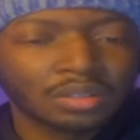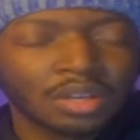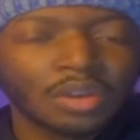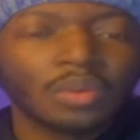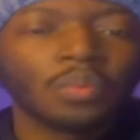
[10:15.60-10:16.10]

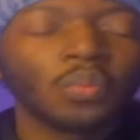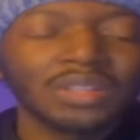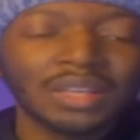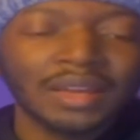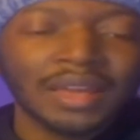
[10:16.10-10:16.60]
What
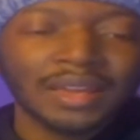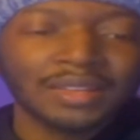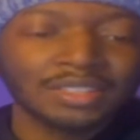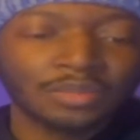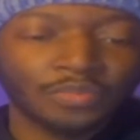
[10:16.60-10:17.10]
the heck is
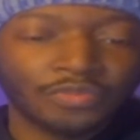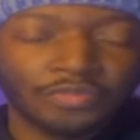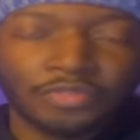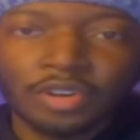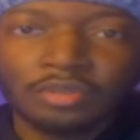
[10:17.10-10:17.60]
a
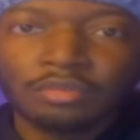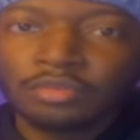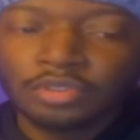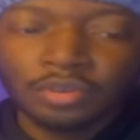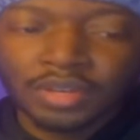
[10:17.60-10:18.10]
phone
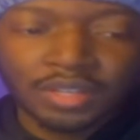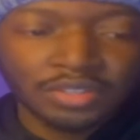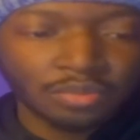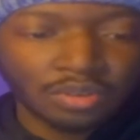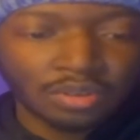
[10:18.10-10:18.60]
doing in this
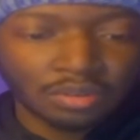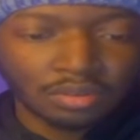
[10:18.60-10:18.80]
world?